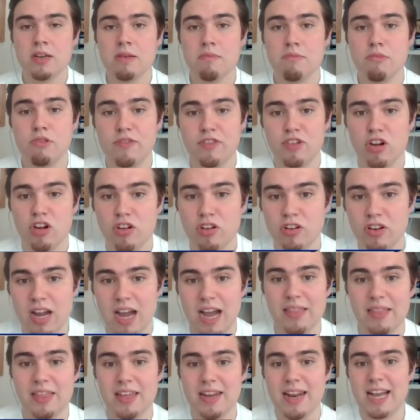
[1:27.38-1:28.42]
Moving on,
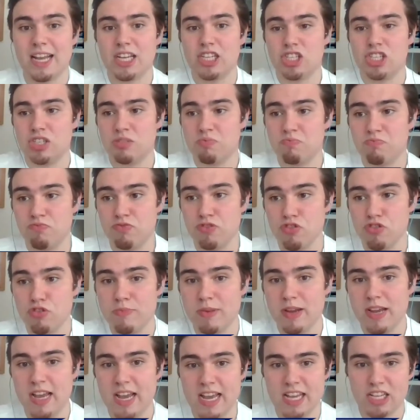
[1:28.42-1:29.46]
and the next
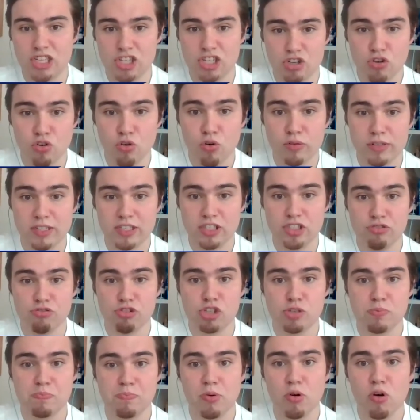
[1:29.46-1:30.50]
rumour is according to
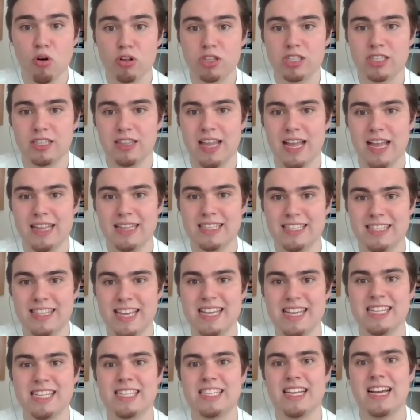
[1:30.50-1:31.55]
SportsLens.
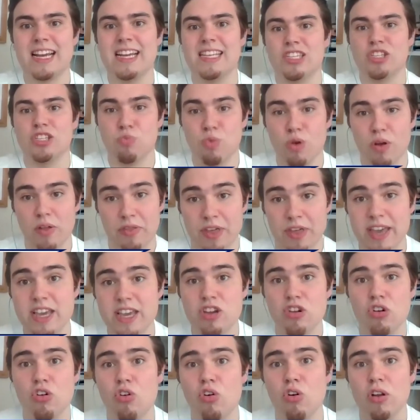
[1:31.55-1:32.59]
They cited what they
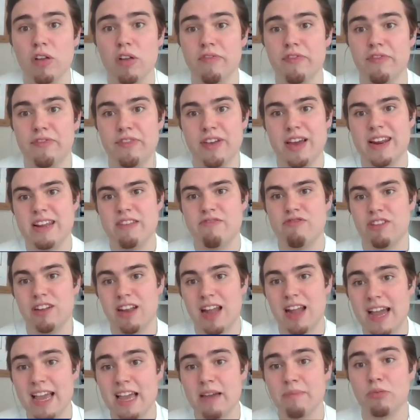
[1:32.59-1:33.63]
call a very
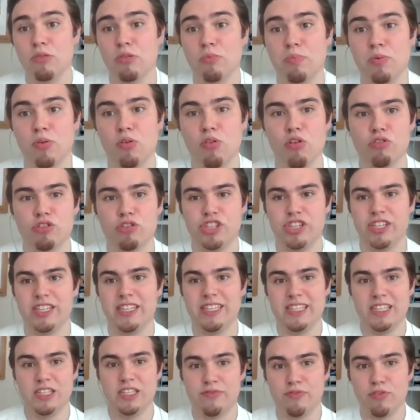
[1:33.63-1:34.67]
reliable
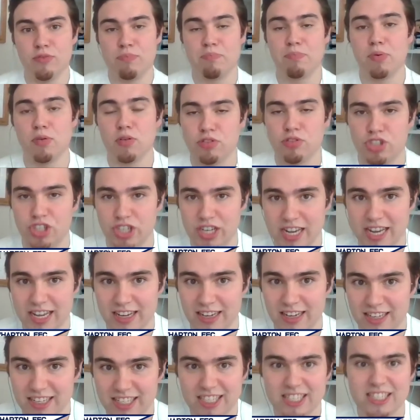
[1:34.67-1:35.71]
Portuguese football
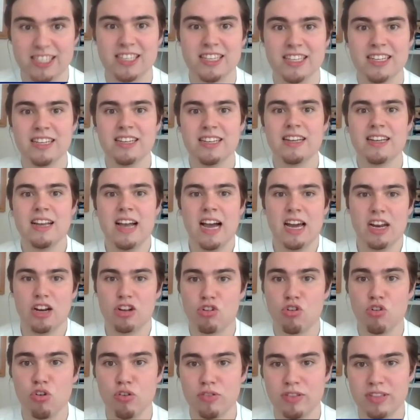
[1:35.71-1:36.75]
journalist. And
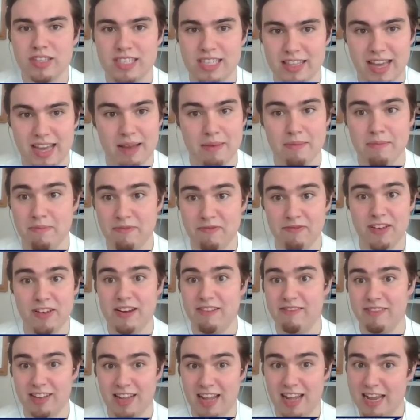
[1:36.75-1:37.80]
according to that
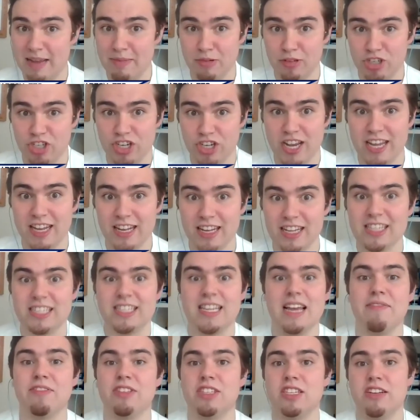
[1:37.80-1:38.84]
very reliable journalist,
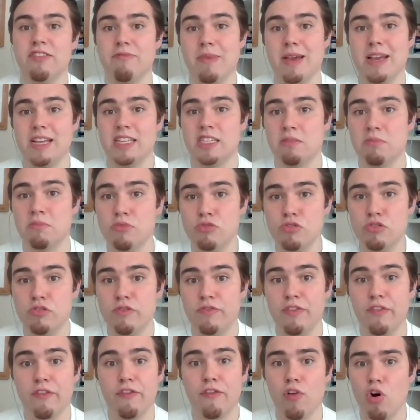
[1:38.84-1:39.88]
Everton have made a move
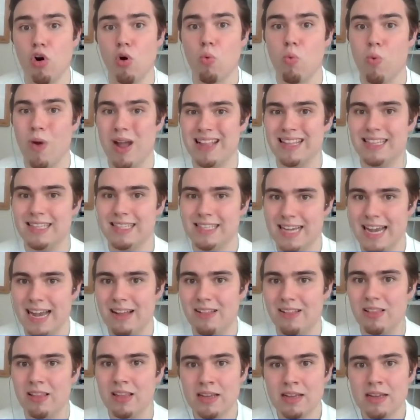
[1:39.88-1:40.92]
for
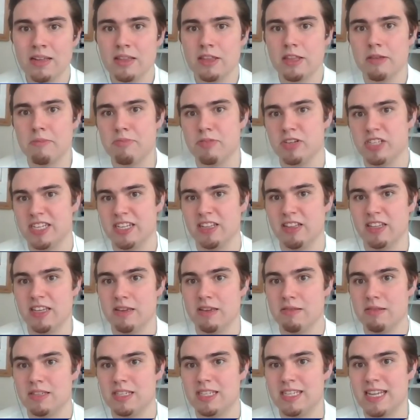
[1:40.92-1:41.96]
Wendell, the
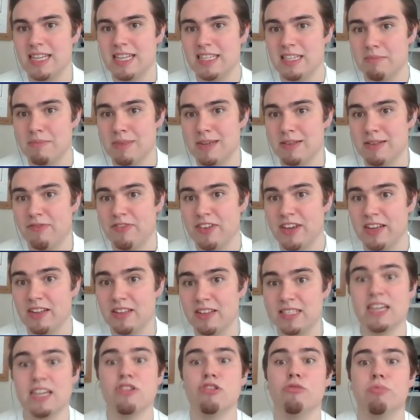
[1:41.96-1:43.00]
Brazilian centre
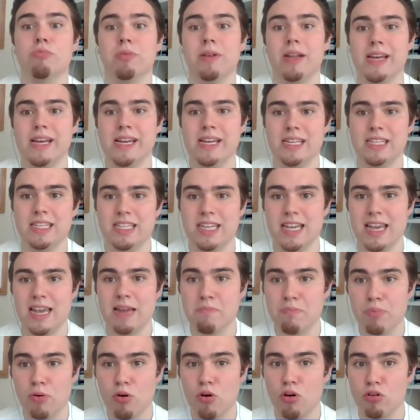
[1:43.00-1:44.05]
midfielder who plays
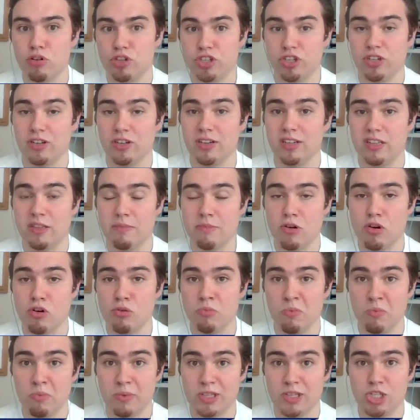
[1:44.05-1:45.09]
in Portugal at the
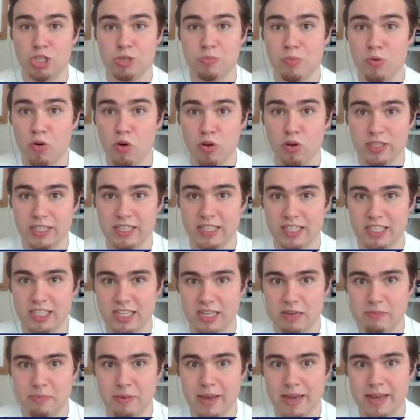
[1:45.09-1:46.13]
moment with Sporting
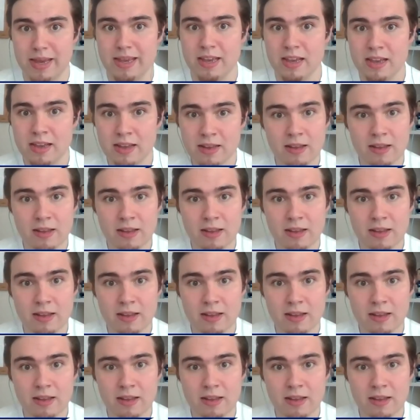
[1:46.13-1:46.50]
CP.